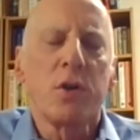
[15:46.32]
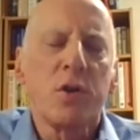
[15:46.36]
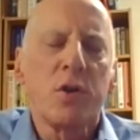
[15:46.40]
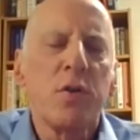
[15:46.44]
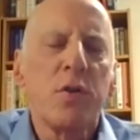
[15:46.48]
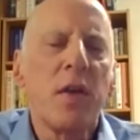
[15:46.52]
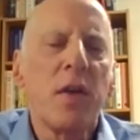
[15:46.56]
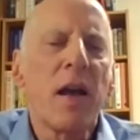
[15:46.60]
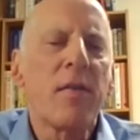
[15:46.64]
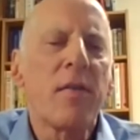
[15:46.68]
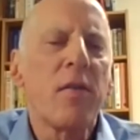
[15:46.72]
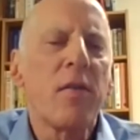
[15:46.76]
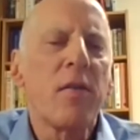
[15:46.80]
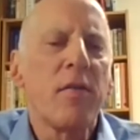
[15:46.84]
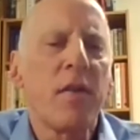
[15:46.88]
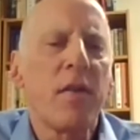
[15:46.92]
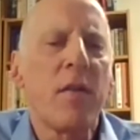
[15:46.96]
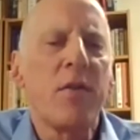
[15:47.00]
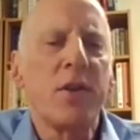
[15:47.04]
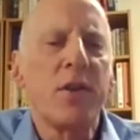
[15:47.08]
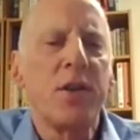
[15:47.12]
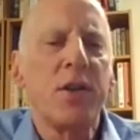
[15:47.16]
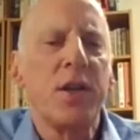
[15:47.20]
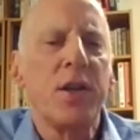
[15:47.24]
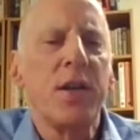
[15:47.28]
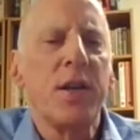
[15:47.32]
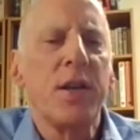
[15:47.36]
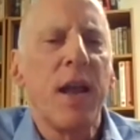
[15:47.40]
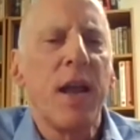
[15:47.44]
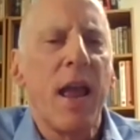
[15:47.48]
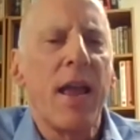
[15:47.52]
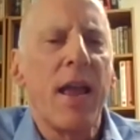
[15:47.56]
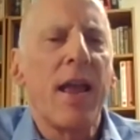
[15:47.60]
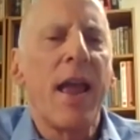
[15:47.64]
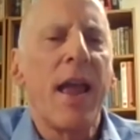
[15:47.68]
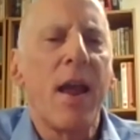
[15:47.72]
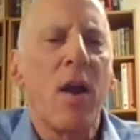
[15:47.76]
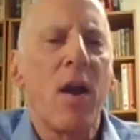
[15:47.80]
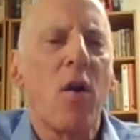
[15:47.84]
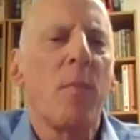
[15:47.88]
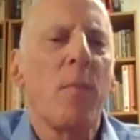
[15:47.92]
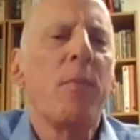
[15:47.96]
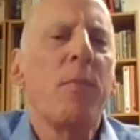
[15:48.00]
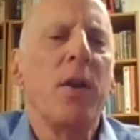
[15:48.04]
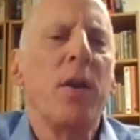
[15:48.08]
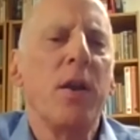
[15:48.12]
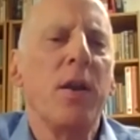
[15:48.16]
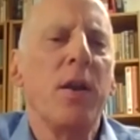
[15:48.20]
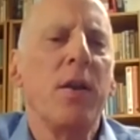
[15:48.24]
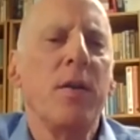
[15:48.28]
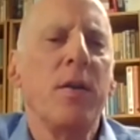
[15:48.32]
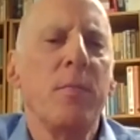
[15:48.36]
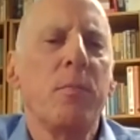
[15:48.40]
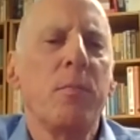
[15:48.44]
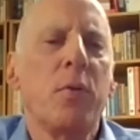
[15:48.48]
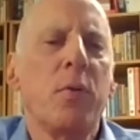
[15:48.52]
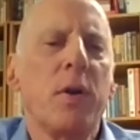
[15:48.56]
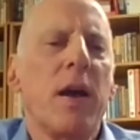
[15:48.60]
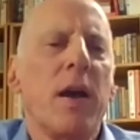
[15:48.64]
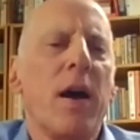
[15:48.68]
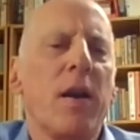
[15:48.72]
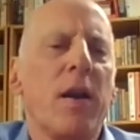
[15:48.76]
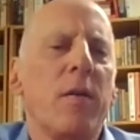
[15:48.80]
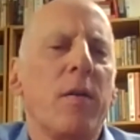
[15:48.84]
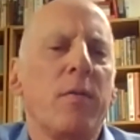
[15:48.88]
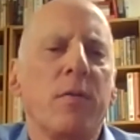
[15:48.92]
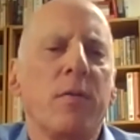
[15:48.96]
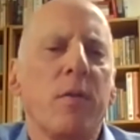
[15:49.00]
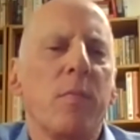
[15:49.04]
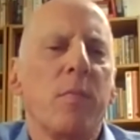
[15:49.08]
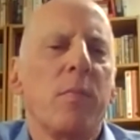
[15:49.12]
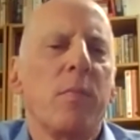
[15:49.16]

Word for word: in 2017, AARP put out a